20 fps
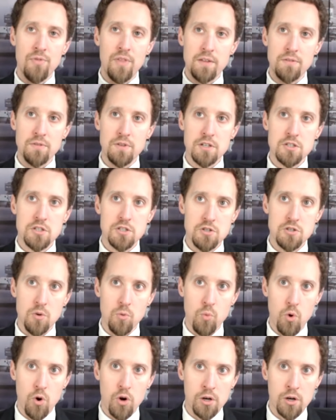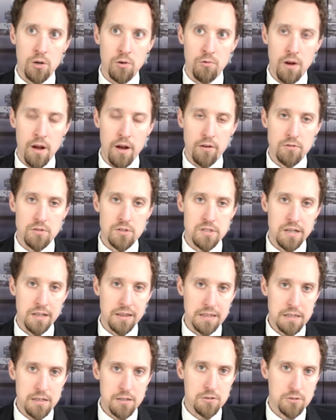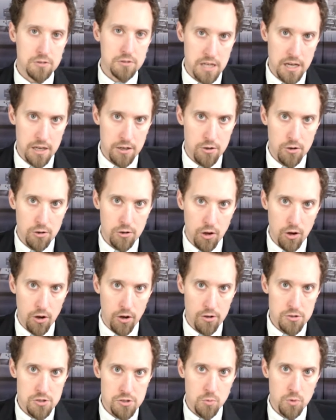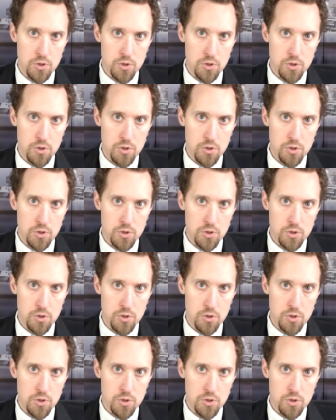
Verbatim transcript: that this is a workaround to legal tender laws,